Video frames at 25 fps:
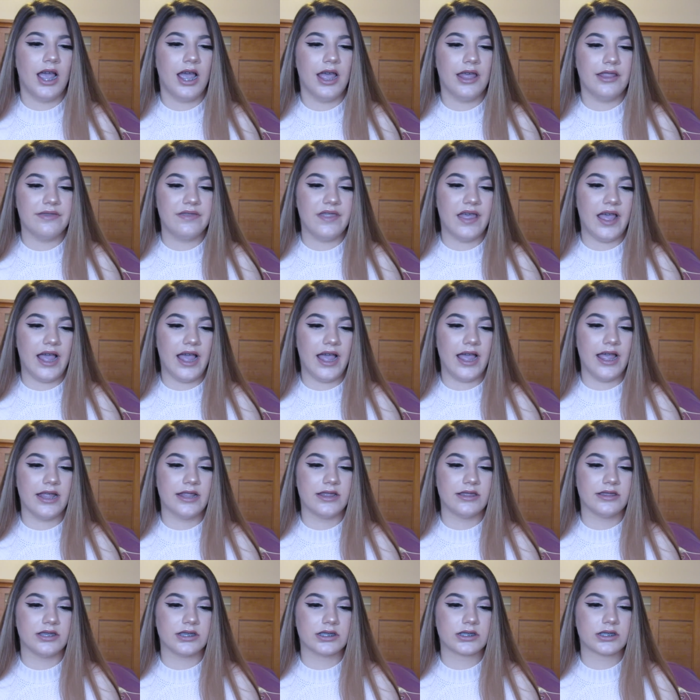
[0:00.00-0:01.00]
and that
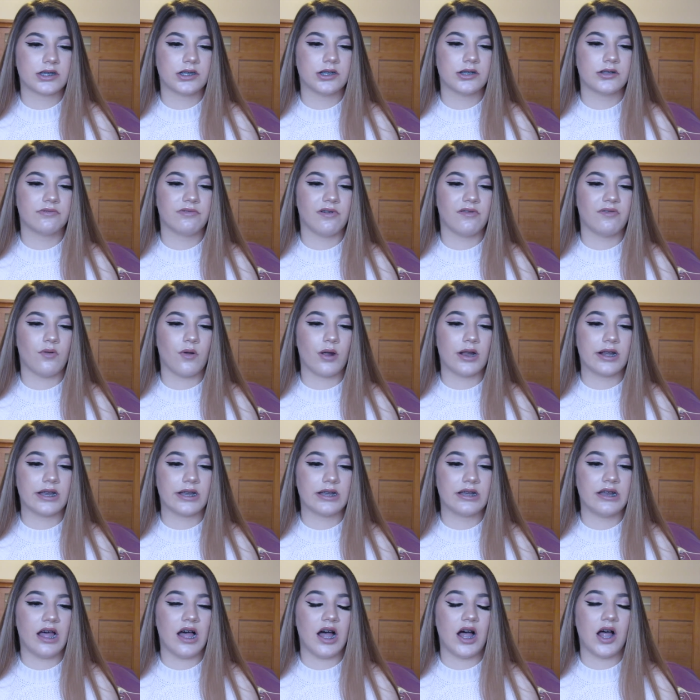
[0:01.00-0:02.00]
this could have
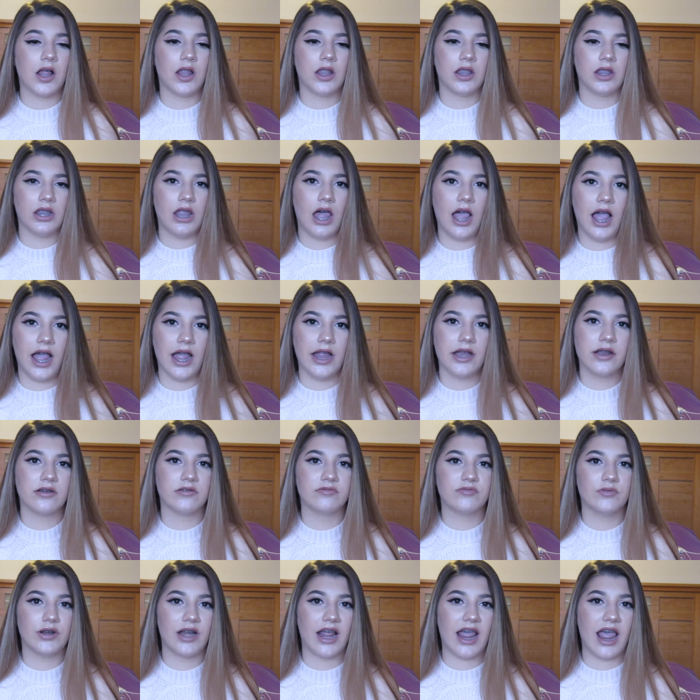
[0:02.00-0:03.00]
avoided a lot
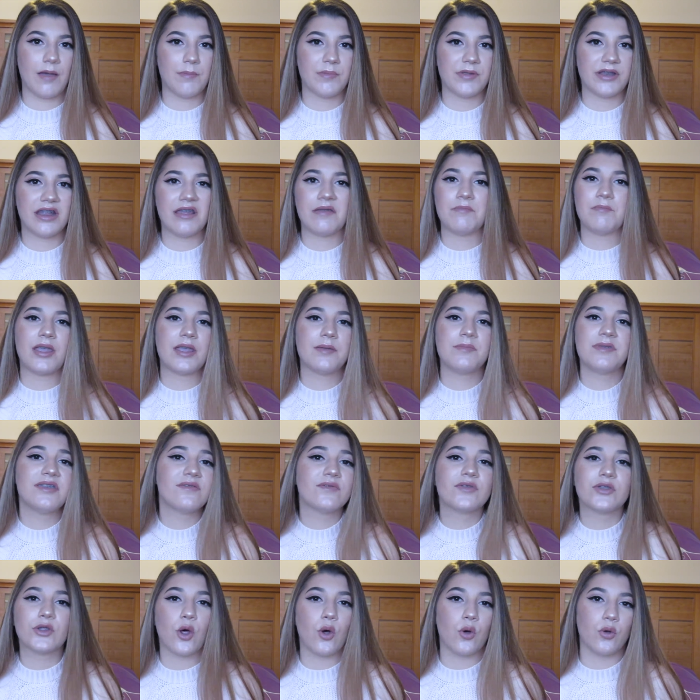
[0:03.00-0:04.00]
of what happened and maybe
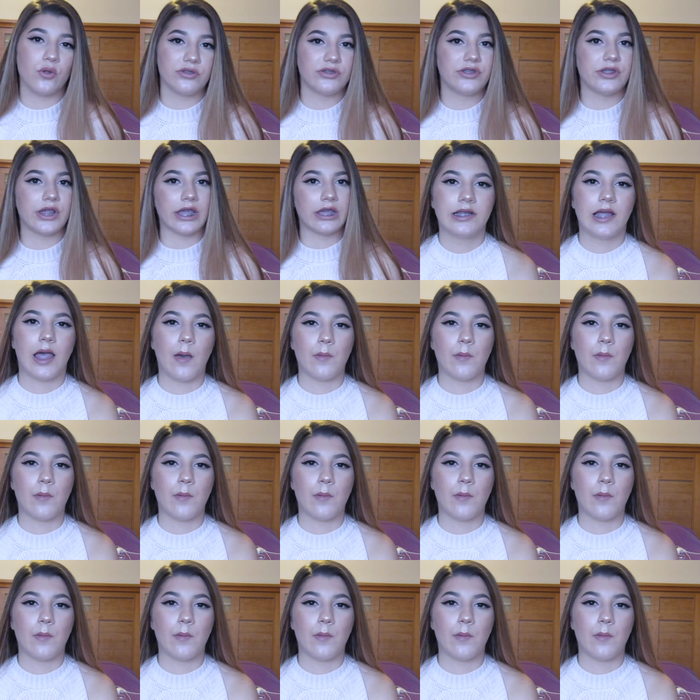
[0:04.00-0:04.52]
even the whole thing.